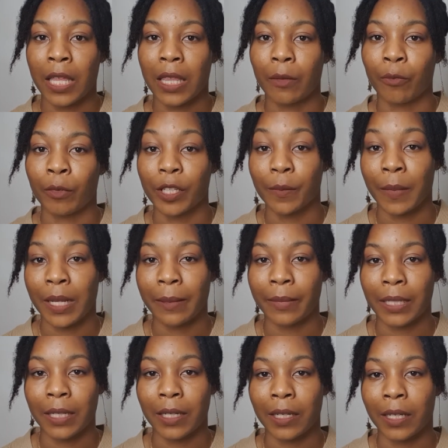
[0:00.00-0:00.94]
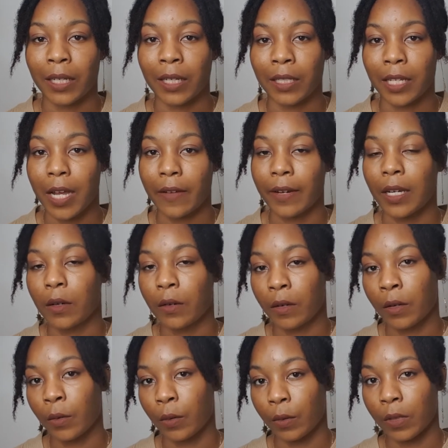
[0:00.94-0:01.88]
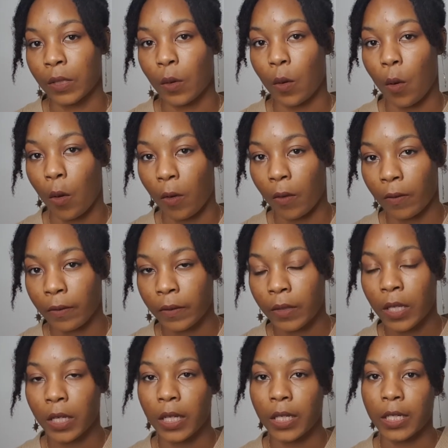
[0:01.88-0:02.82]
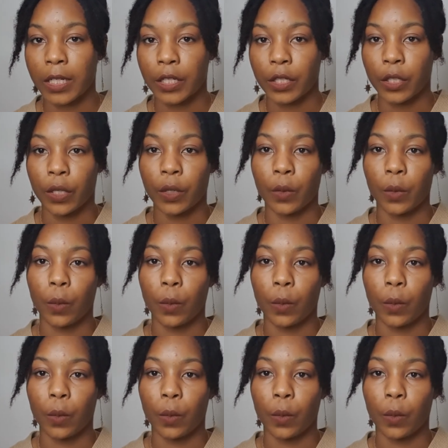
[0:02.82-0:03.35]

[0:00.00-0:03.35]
which may be a direct cause of the condition,